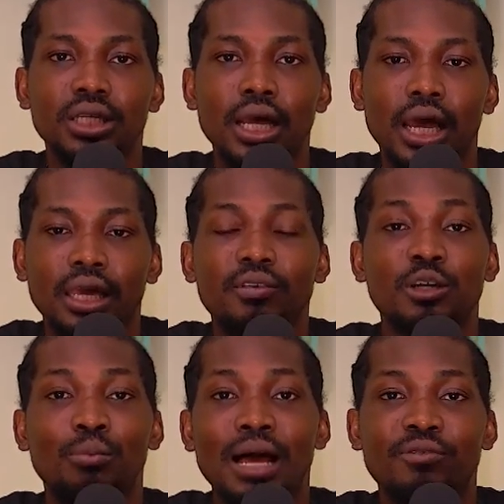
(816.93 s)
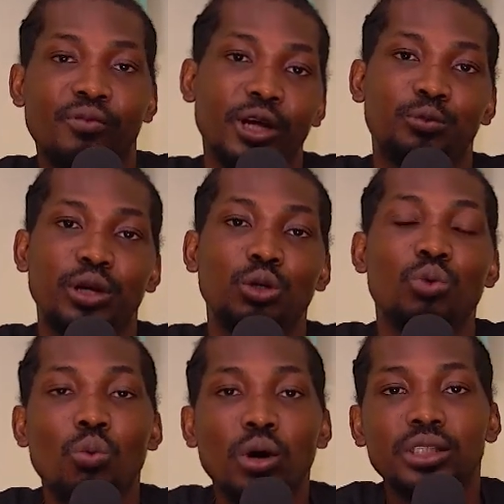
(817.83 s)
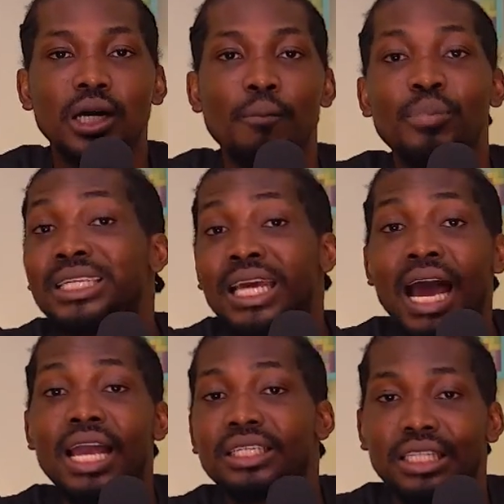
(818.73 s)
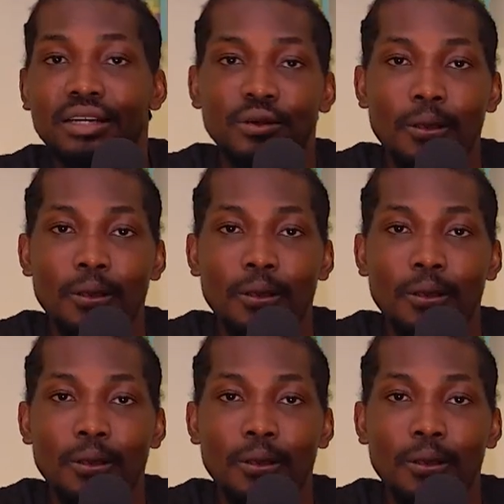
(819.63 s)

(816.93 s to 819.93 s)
and give us a platform for expression. We want to compete at the IS level.